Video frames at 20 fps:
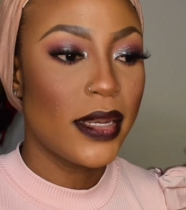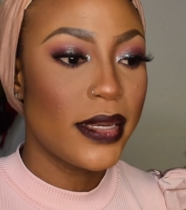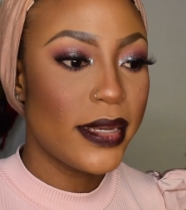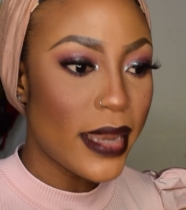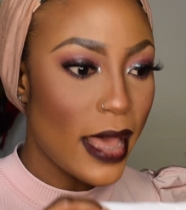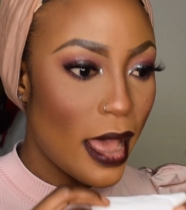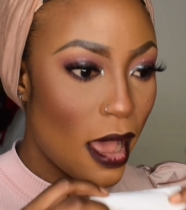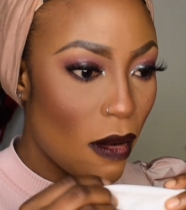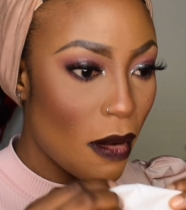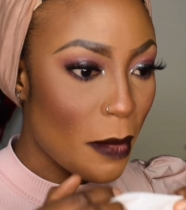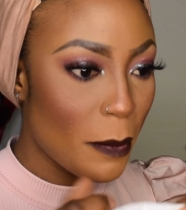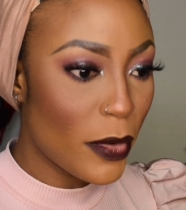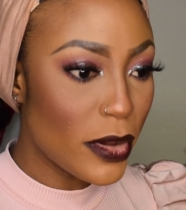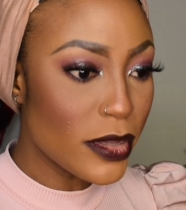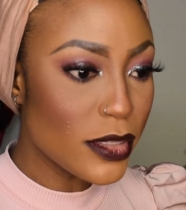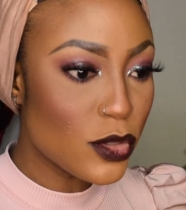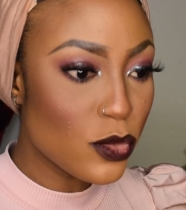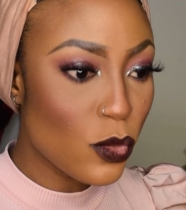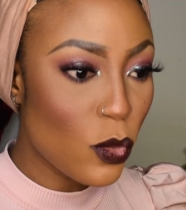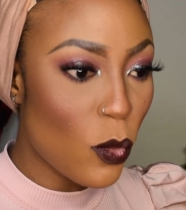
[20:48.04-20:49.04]
Now I'm
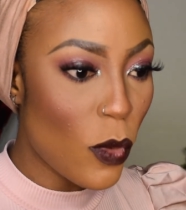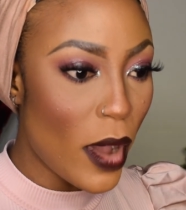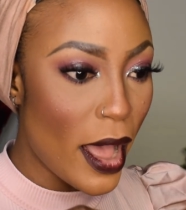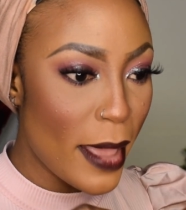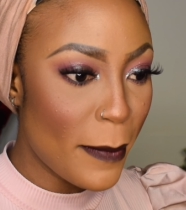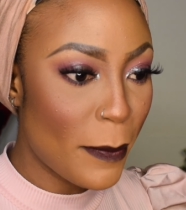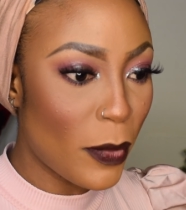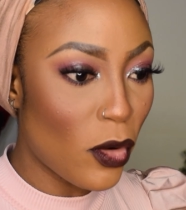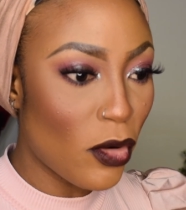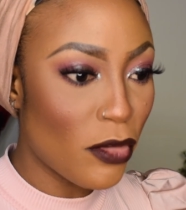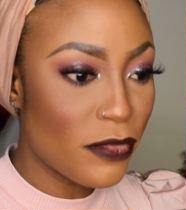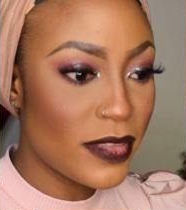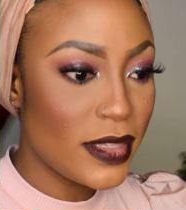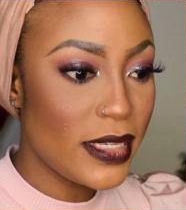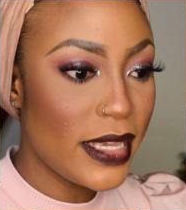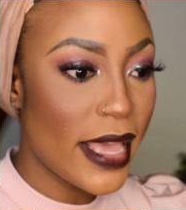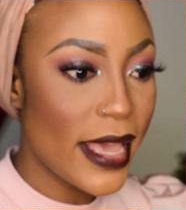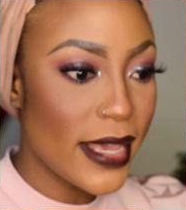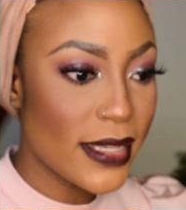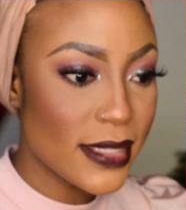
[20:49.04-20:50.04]
going to wipe off
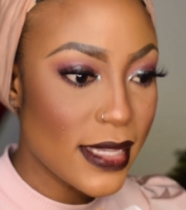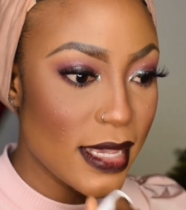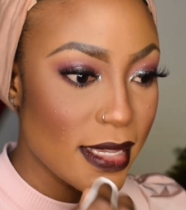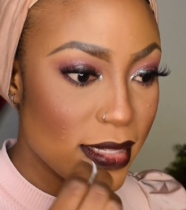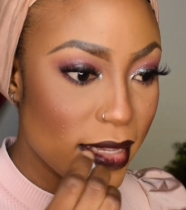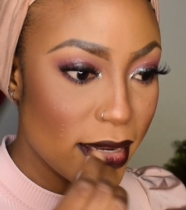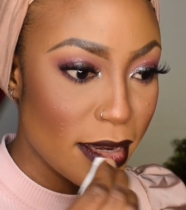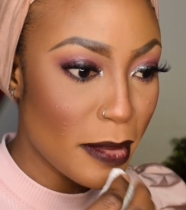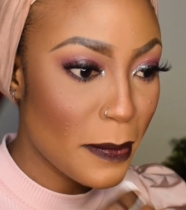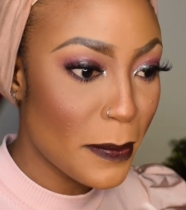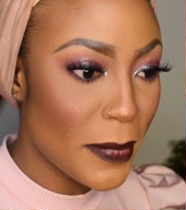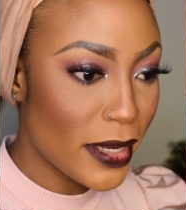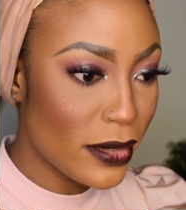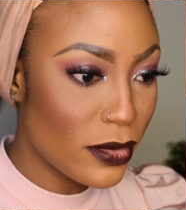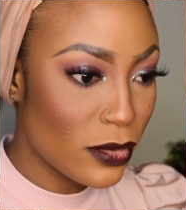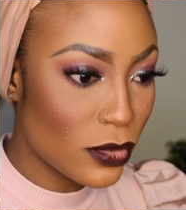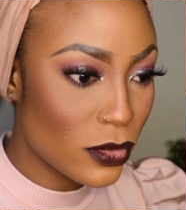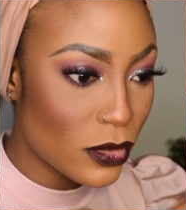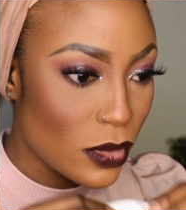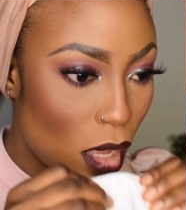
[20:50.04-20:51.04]
the excess in the
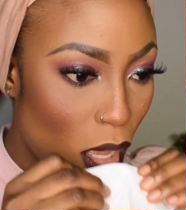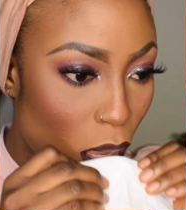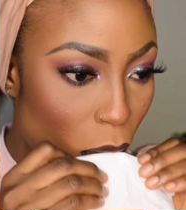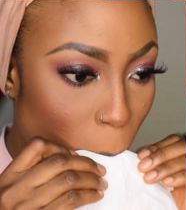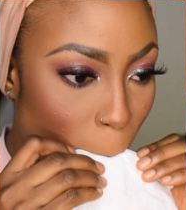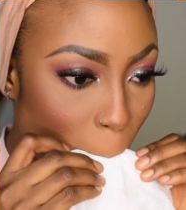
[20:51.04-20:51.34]
middle.